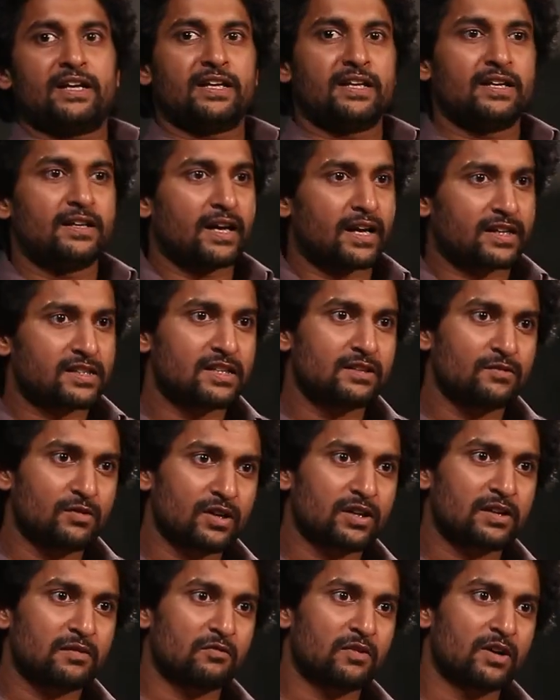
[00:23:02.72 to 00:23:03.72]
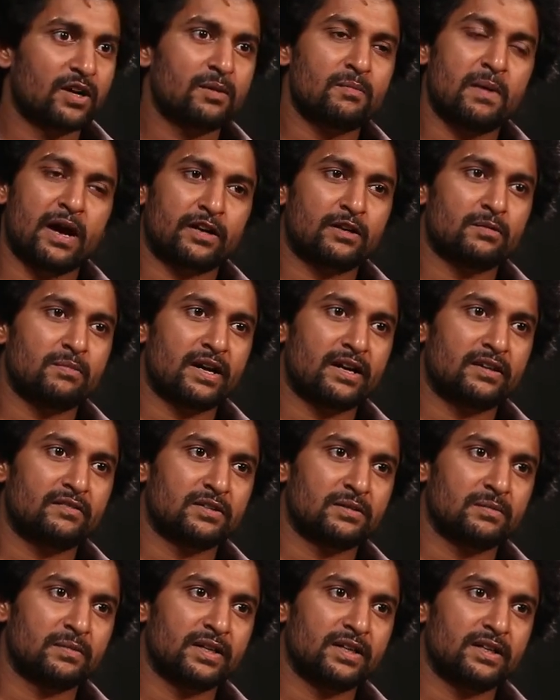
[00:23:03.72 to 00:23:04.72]
he actually worked back to back
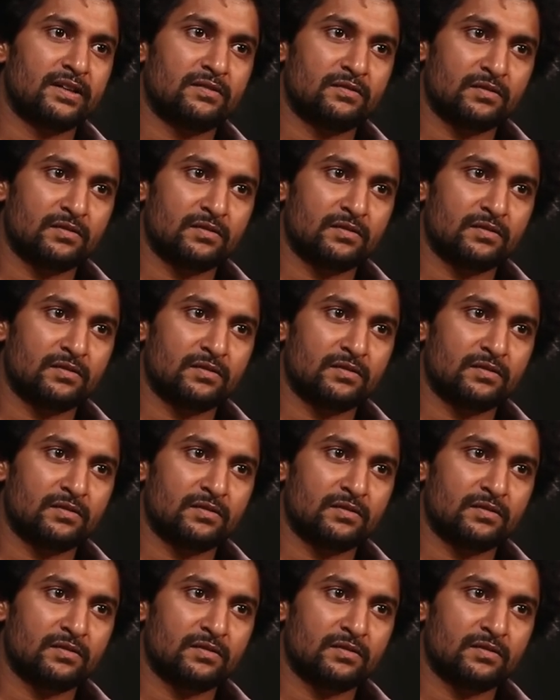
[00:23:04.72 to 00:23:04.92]
with me.